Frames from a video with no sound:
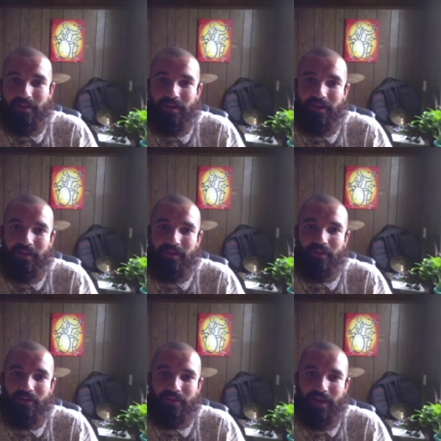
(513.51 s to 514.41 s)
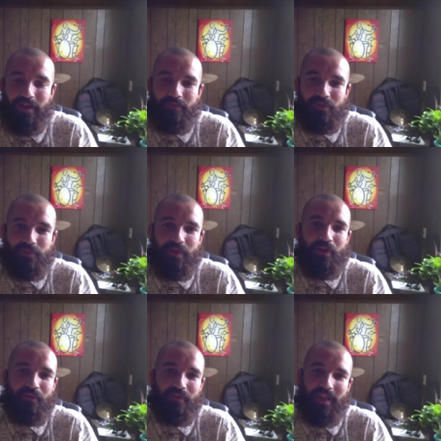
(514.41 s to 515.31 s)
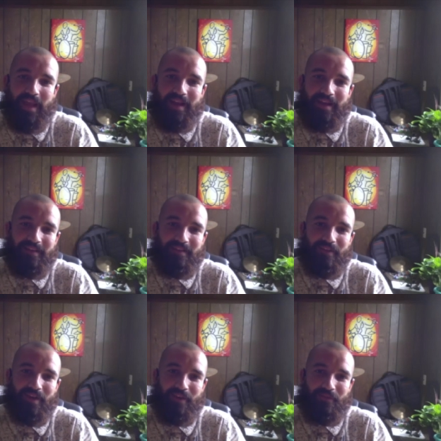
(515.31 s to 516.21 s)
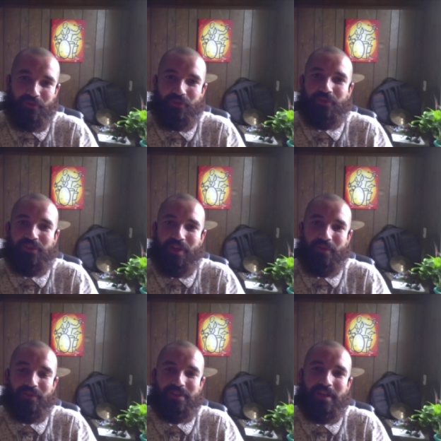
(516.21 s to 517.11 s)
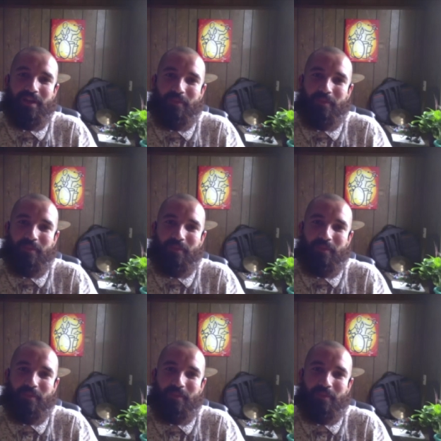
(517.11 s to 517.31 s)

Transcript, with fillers: ah. uh, in Spirit of Atlanta uh, for two summers. My